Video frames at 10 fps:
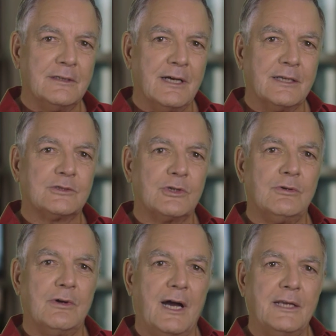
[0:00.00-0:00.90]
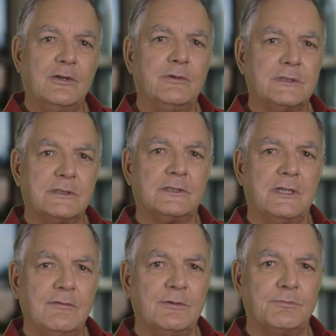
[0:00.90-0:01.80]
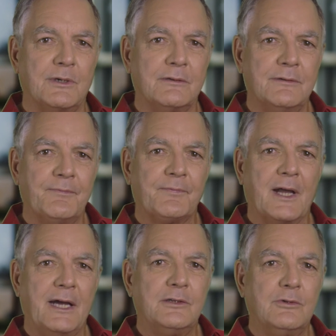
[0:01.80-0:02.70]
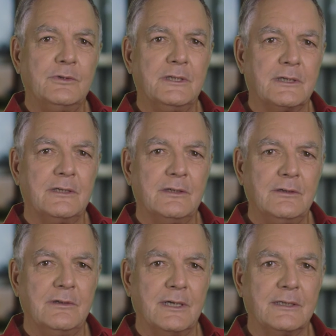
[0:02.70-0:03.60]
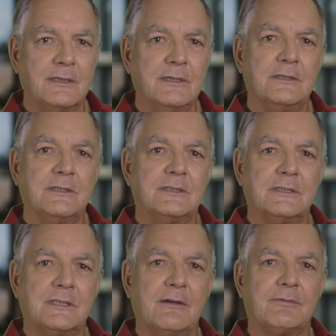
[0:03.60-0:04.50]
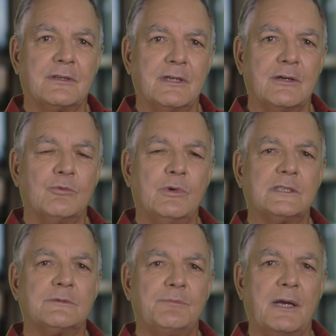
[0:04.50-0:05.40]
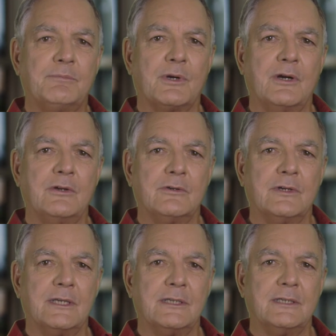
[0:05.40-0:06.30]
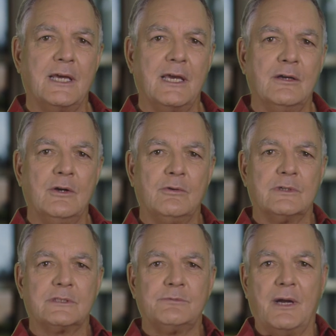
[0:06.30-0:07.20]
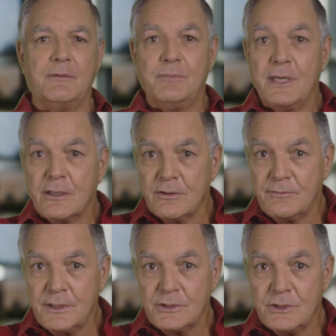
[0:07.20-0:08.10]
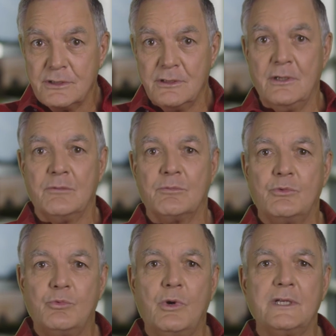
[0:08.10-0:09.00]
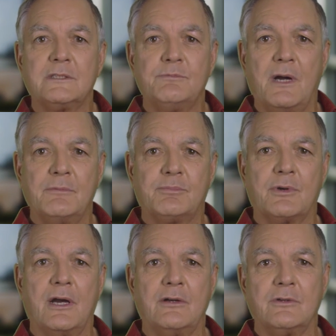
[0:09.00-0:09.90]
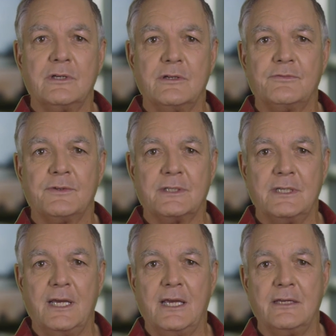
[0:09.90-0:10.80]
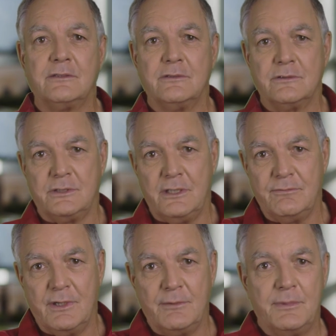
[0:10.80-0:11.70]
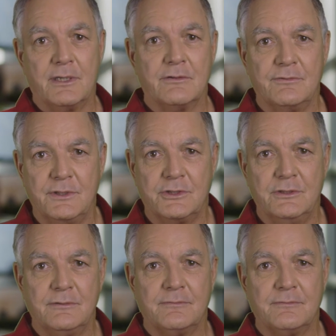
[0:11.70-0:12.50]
And so I know it's achievable. I know you can do it. You just have to think, what's my priority today? What's my bigger vision? But what's my priority for today to achieve that bigger vision?